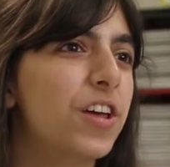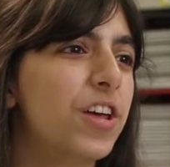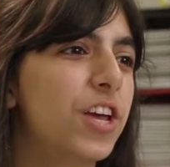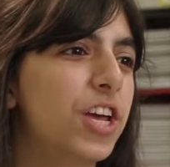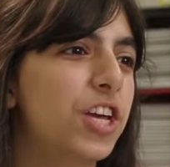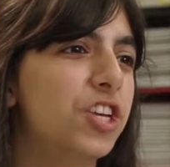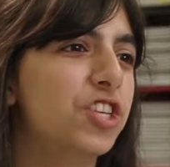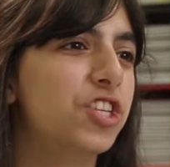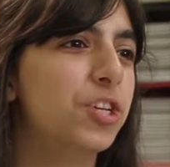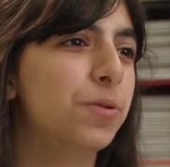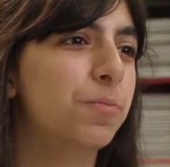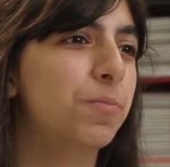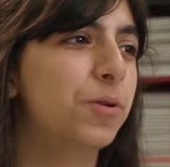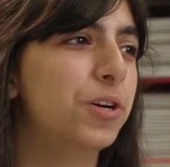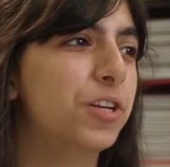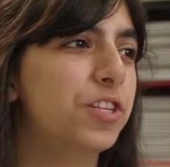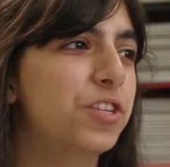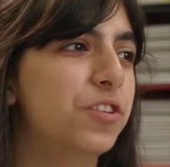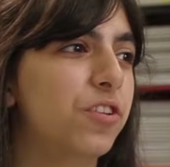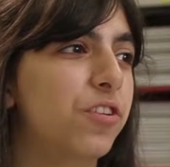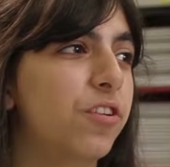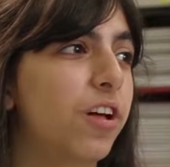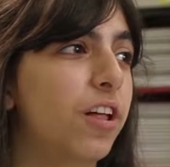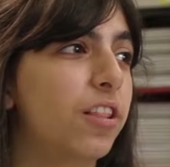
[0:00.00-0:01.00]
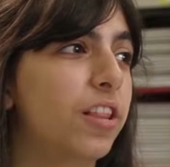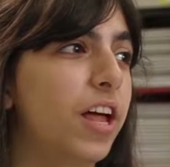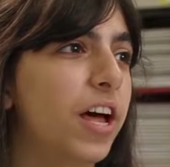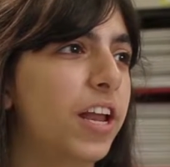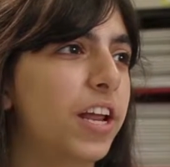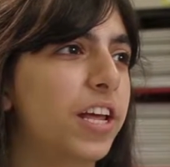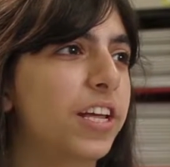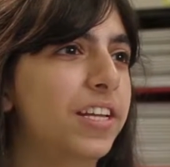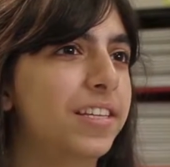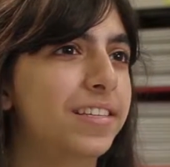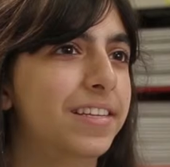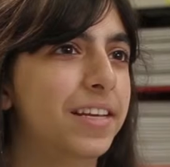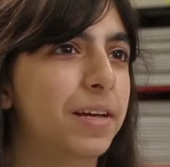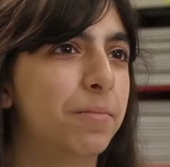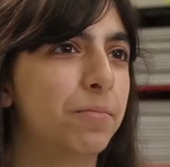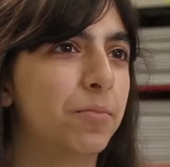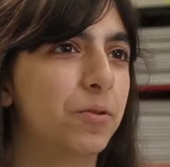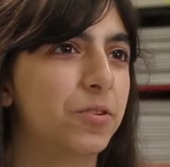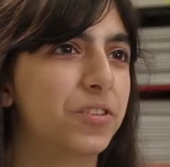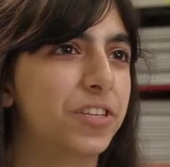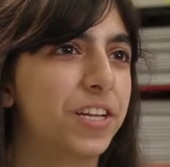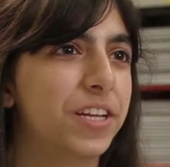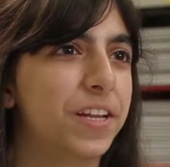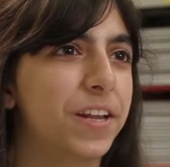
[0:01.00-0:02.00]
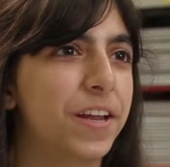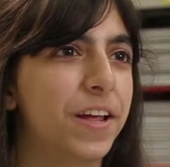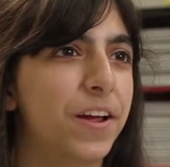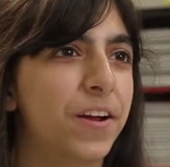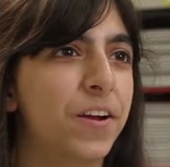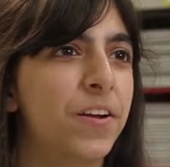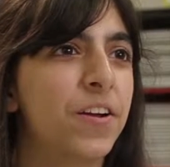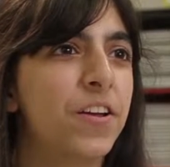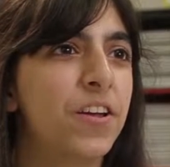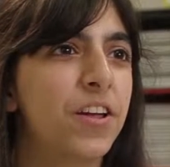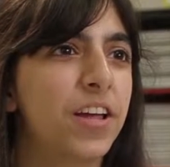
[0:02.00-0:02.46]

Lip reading: And she puts a lot of examples in there